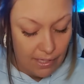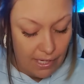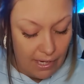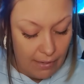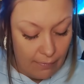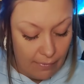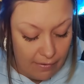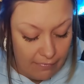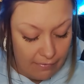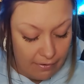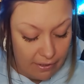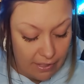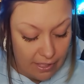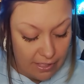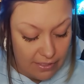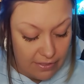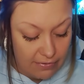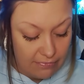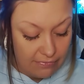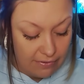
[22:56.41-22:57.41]
However,
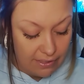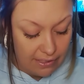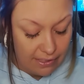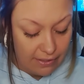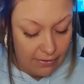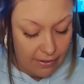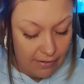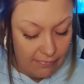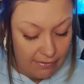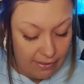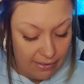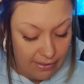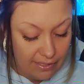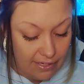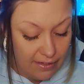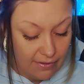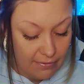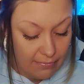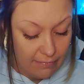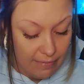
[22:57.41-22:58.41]
I do feel like you have like
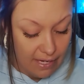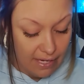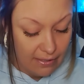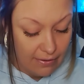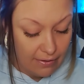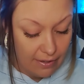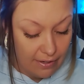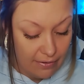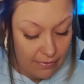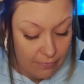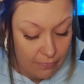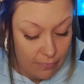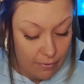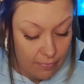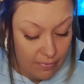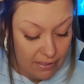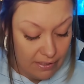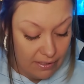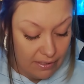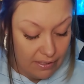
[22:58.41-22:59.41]
the other man or other
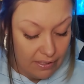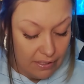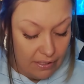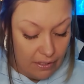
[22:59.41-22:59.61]
woman,